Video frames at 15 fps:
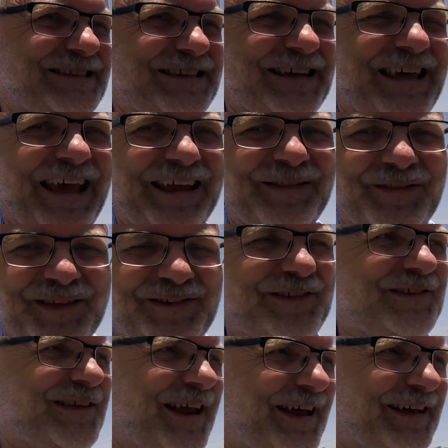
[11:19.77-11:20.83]
Again, this
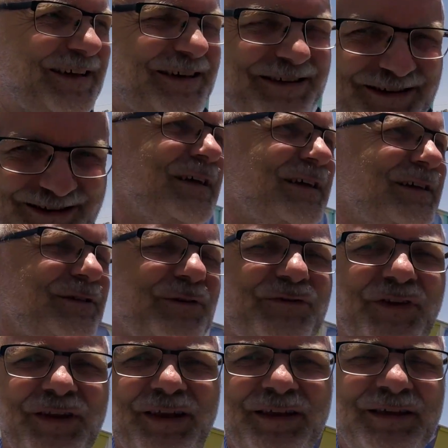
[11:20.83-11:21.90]
is like you're
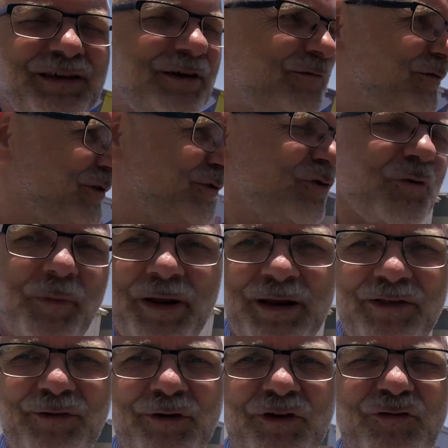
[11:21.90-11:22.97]
sitting here for 2
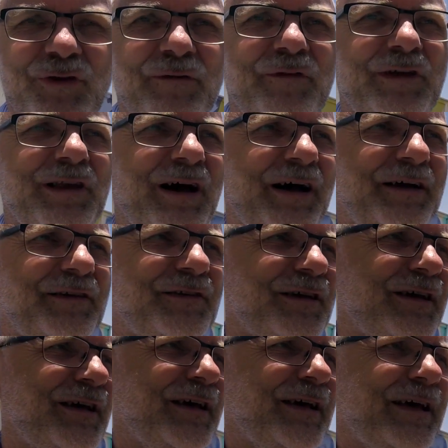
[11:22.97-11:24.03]
minutes on a traffic light
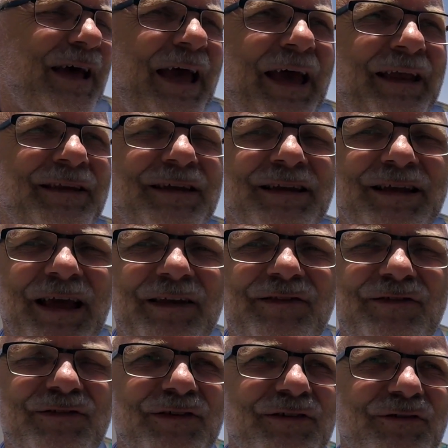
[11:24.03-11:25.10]
and it
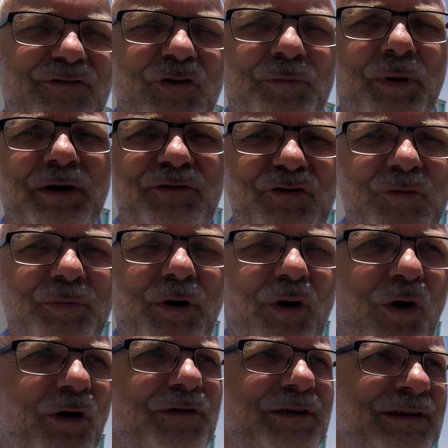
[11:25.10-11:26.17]
gets super
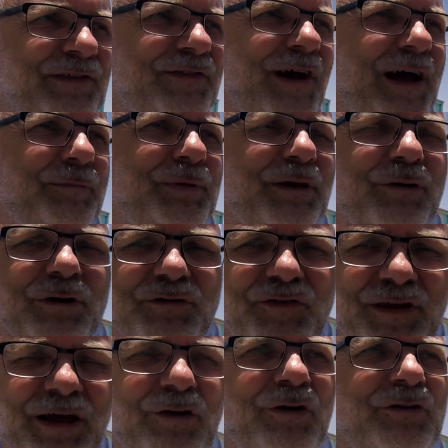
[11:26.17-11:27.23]
hot inside because
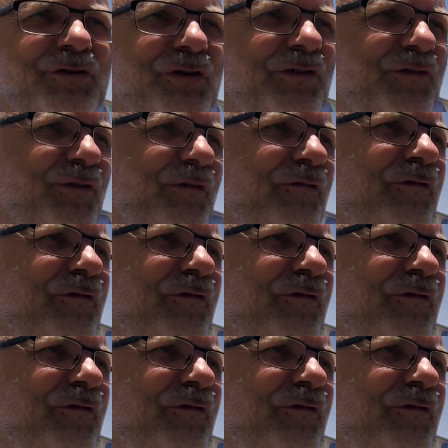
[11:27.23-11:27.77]
the aircon turns off.